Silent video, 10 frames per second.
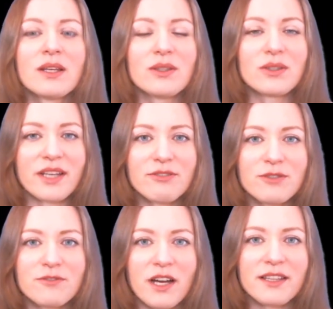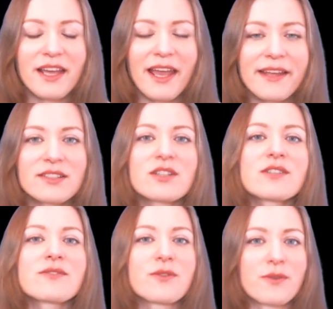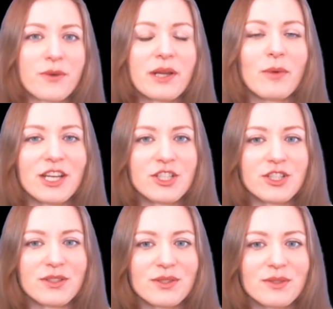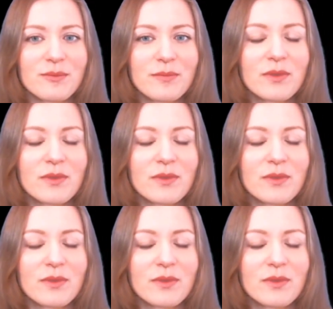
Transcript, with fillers: you have to find the answers for three questions.